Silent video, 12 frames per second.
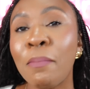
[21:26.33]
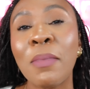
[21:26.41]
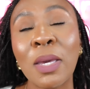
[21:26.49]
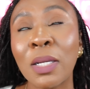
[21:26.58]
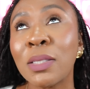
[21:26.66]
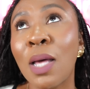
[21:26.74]

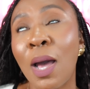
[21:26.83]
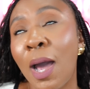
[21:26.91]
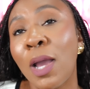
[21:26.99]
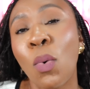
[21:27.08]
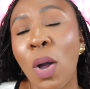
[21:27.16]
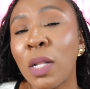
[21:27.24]
makes
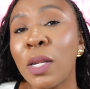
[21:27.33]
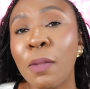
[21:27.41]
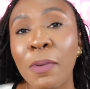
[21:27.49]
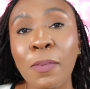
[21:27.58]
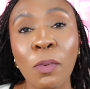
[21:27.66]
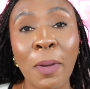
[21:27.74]
high quality
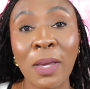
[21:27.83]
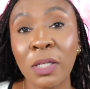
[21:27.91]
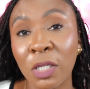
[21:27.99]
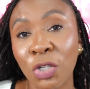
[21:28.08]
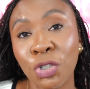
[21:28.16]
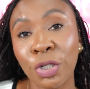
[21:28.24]
people pay
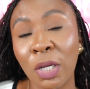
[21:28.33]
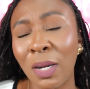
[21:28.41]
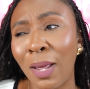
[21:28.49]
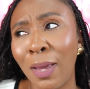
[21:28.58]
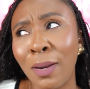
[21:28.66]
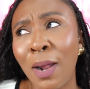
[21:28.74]
attention.
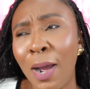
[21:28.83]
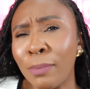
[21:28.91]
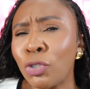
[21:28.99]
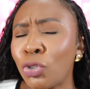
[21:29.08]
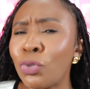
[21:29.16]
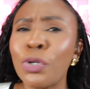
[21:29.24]
And I'm
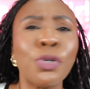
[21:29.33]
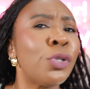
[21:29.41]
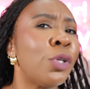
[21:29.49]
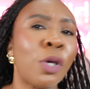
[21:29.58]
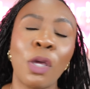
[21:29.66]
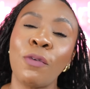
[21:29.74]
sure you're
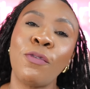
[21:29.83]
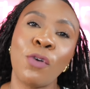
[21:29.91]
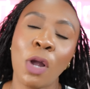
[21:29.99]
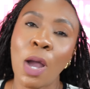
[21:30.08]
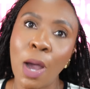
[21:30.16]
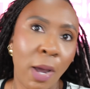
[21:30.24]
looking for
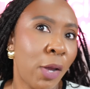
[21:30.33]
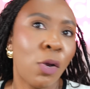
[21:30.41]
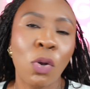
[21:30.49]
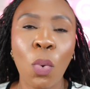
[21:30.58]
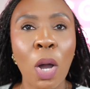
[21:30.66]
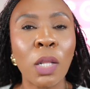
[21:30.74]
a higher
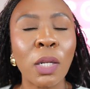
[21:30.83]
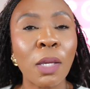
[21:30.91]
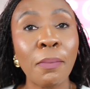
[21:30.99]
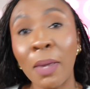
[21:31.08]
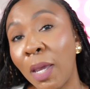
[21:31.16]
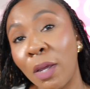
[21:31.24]
quality
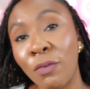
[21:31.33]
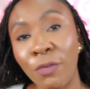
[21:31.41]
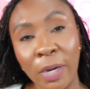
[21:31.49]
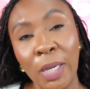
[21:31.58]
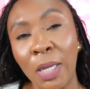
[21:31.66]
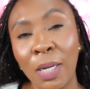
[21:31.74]
mate,
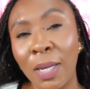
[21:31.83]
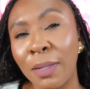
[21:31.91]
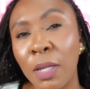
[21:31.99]
right?